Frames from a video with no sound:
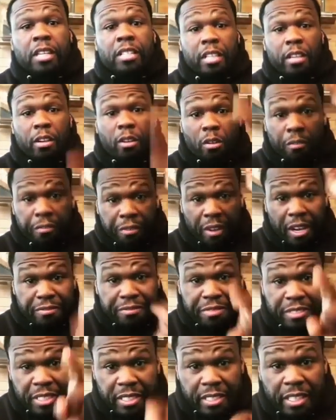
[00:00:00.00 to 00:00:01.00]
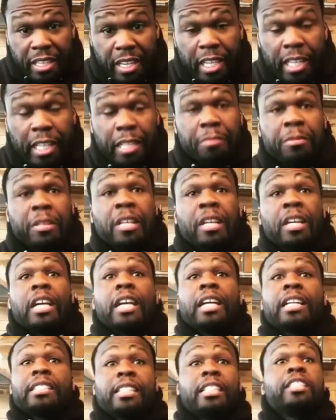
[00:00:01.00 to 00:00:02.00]
They're gonna fight for the name,
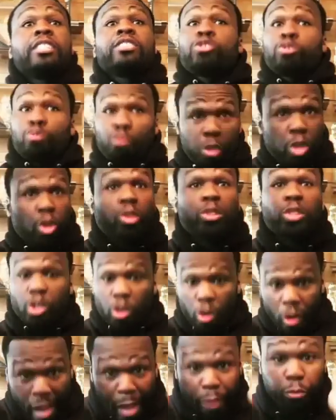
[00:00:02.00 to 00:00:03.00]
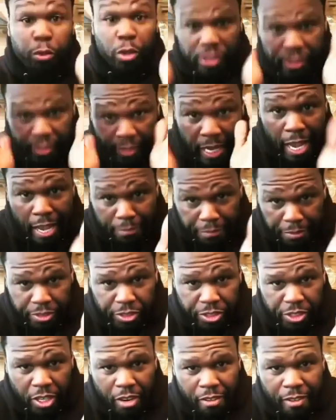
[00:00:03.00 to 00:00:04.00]
and then we only gonna have one
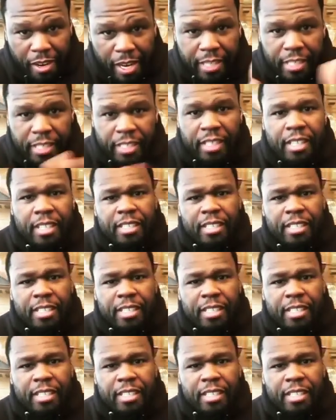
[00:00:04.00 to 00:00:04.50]
Savage. All right.